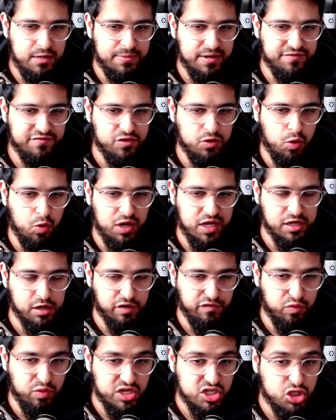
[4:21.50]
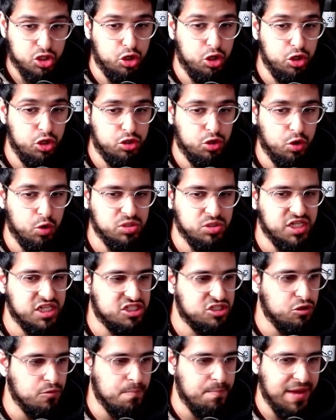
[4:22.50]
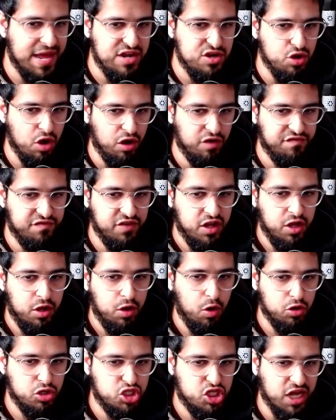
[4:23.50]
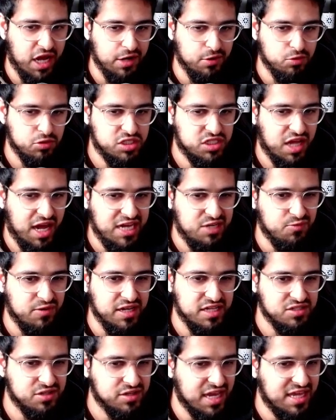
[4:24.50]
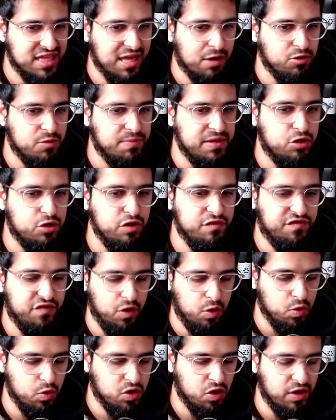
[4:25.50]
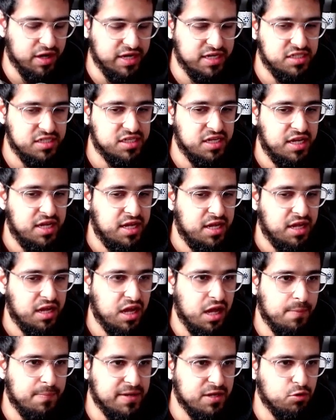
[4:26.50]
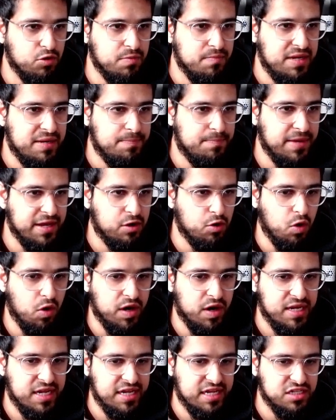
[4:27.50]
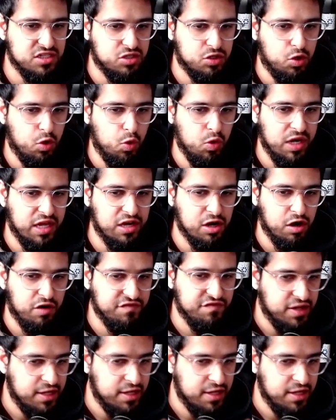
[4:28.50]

bit of a calling off which could cause this to bend off or channel sideways, okay? That would be good for altcoins coins, uh, but it would mean Bitcoin is calling off.